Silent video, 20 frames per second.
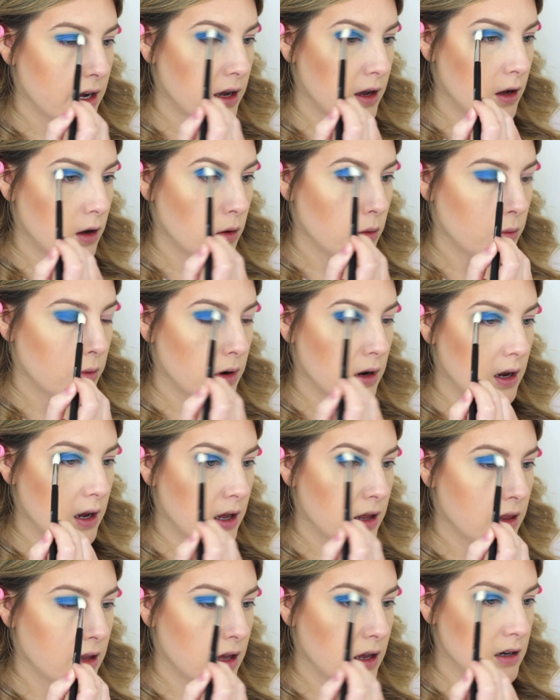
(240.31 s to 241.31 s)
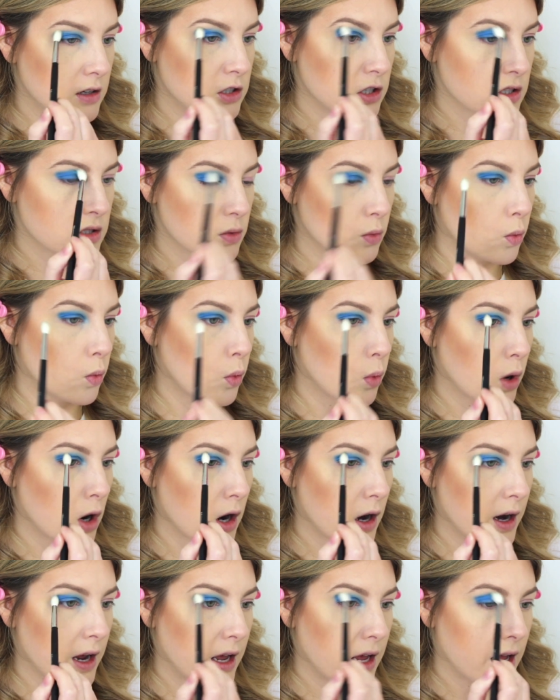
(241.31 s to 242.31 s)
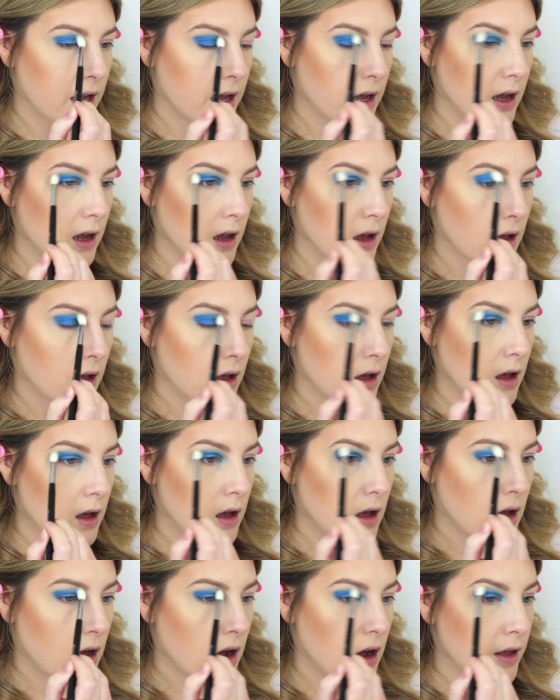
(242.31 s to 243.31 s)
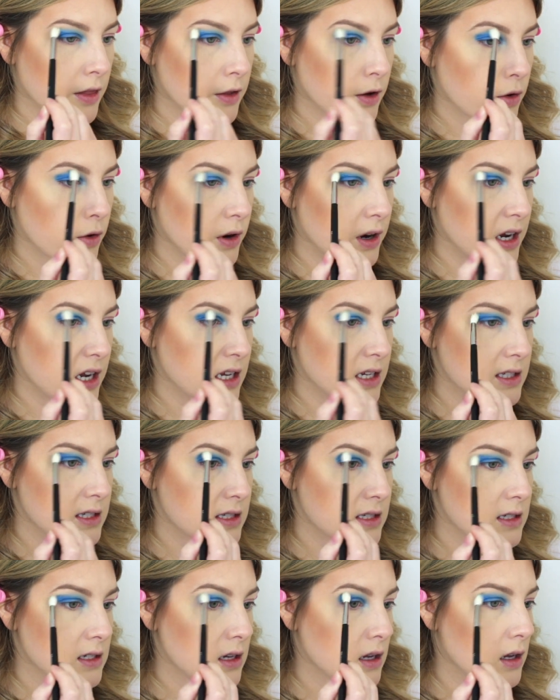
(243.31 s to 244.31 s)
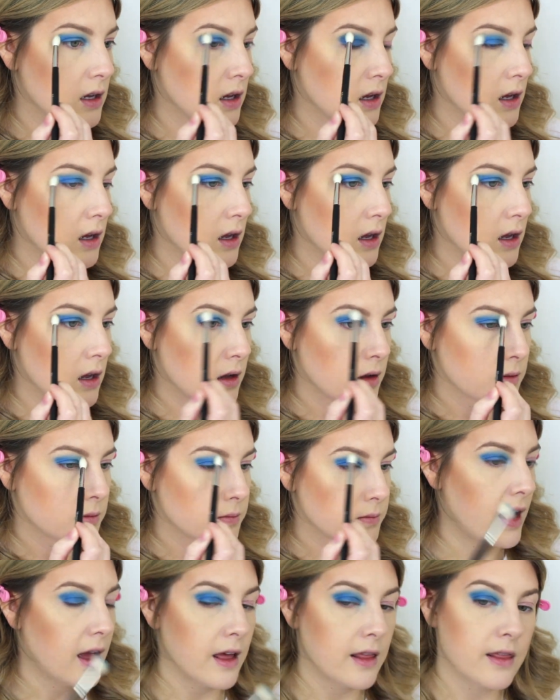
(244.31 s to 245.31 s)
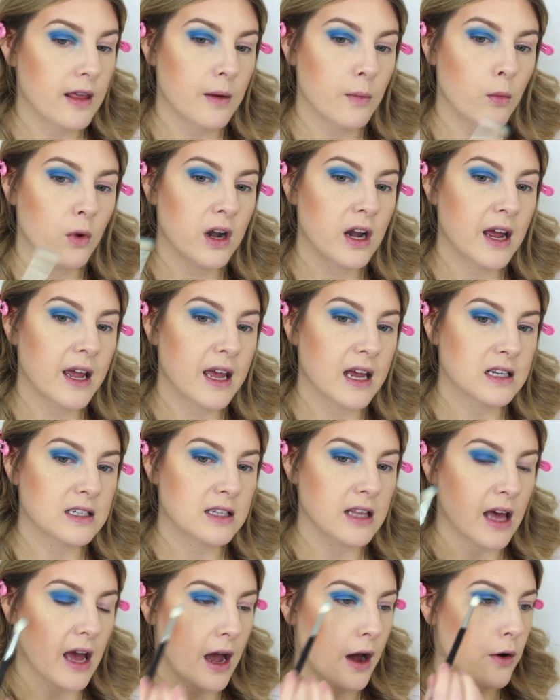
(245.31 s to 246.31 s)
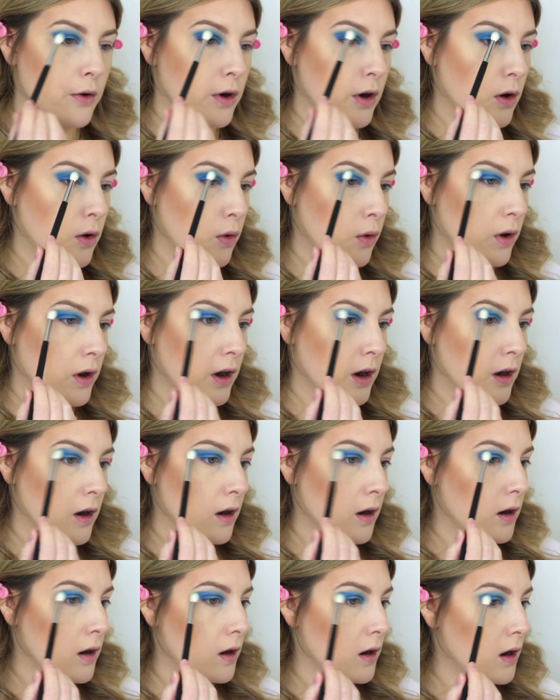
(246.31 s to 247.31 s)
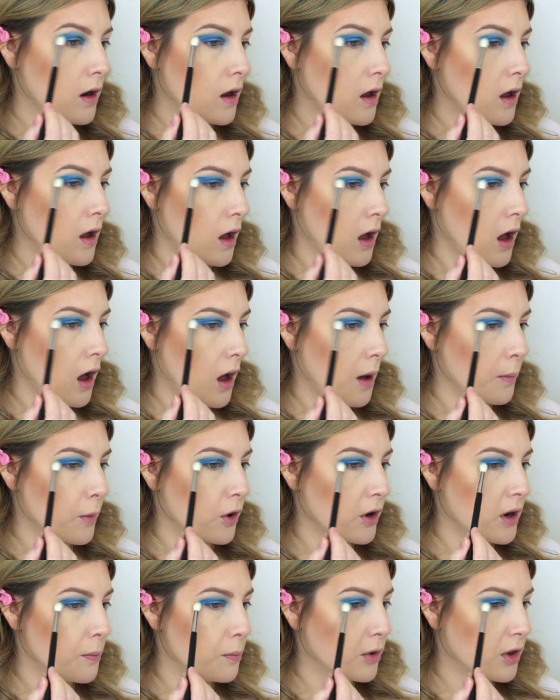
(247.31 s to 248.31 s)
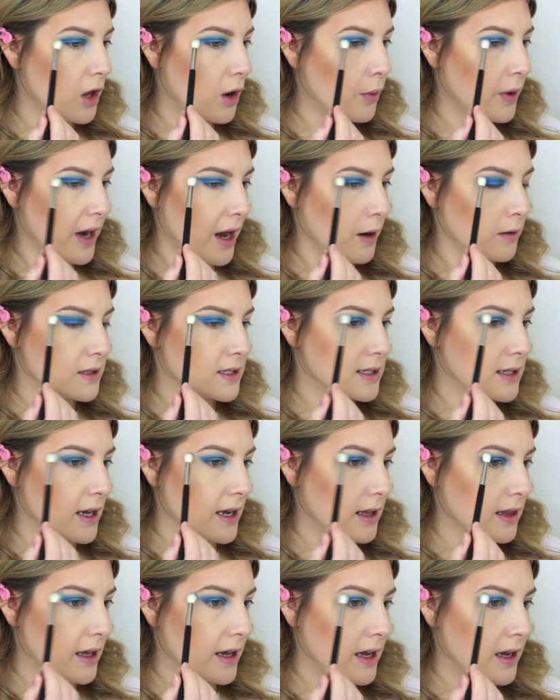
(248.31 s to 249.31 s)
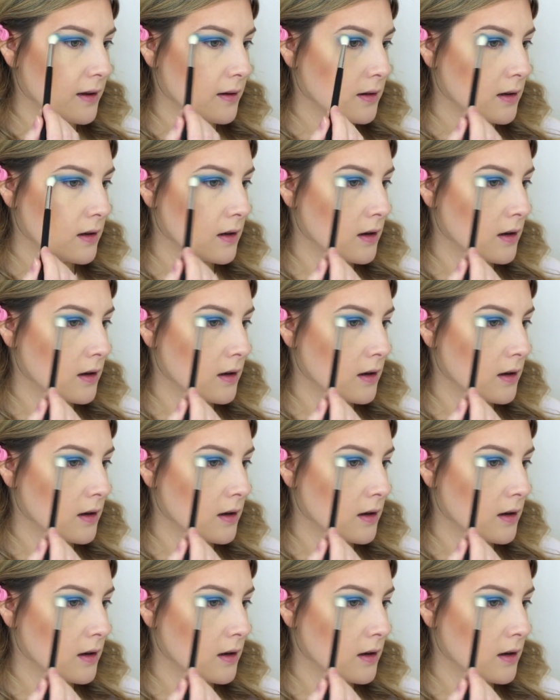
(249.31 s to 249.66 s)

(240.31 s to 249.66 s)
out and then just working on the crease. And then when I get to the outer corner, I'm going to blow it out slightly.